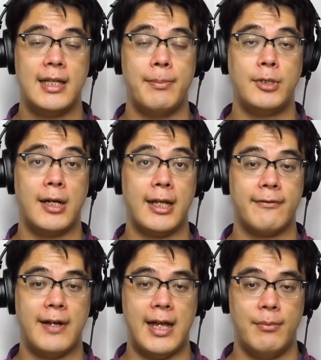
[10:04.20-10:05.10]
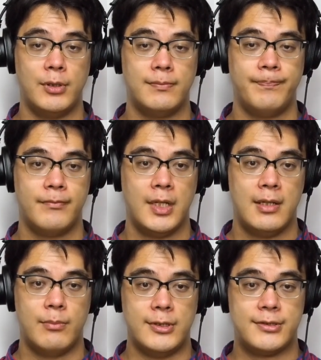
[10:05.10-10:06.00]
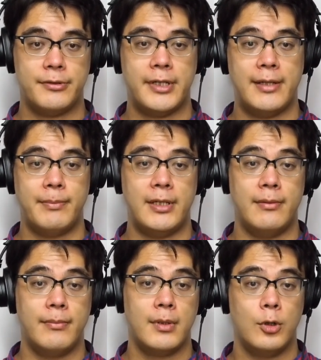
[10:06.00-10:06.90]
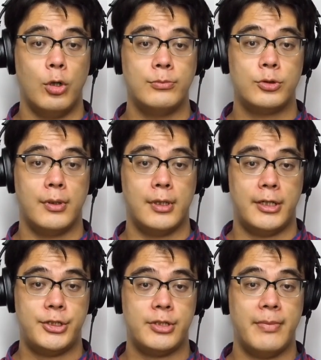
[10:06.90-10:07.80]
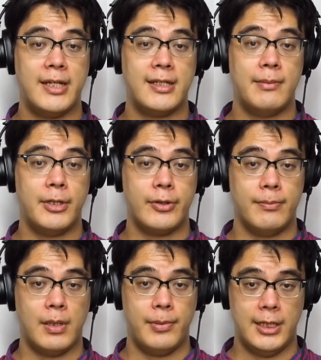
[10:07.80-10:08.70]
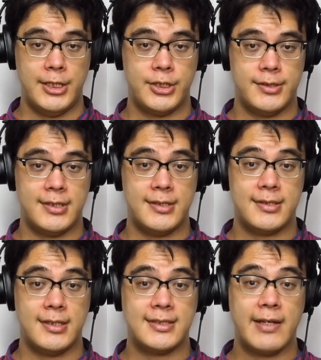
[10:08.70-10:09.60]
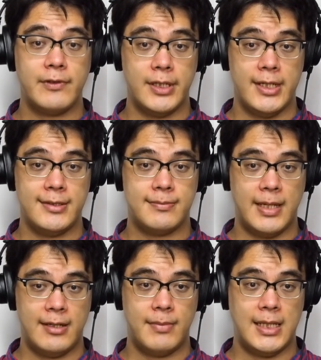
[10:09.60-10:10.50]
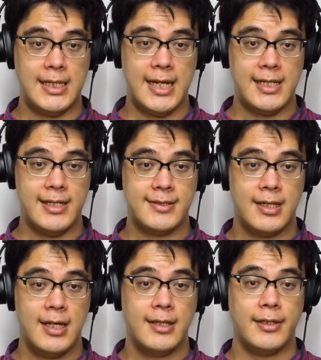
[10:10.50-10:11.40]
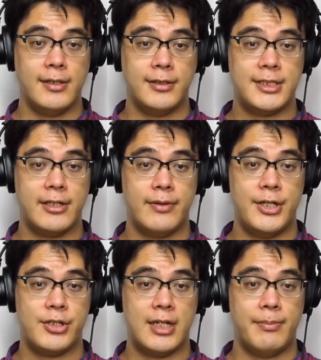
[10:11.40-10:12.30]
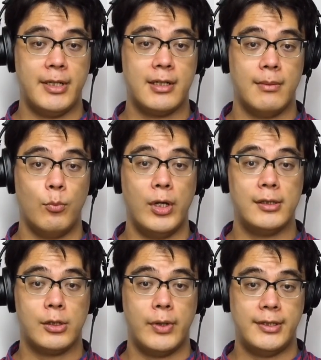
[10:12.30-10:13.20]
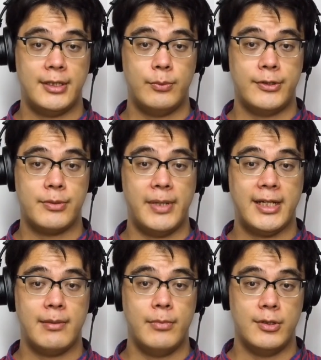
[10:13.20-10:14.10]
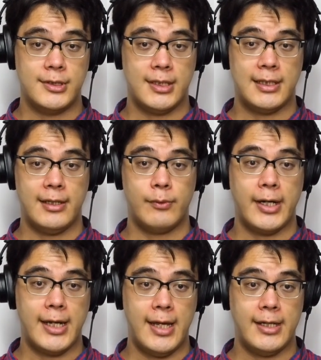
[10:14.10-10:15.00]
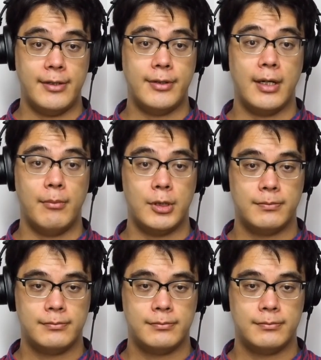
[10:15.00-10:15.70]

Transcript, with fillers: hypnotic vibe. Bristol had been home to a large Jamaican immigrant population since the 70s, and by the 80s, the young generation had become well acquainted with Jamaican music like reggae and dub.